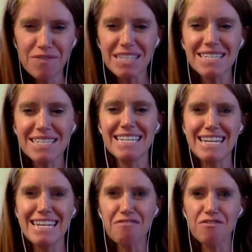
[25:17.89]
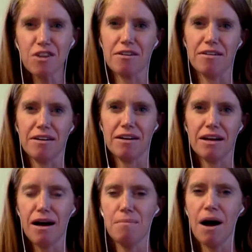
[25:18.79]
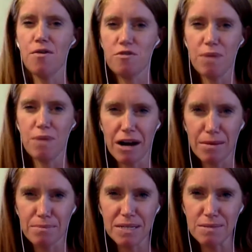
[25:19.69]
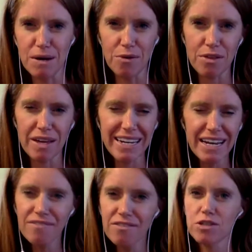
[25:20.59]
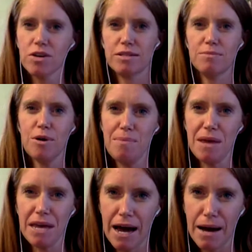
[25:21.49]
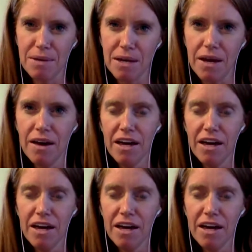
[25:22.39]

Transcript: This has never come out of my grandpa's mouth. He never talks about being happy.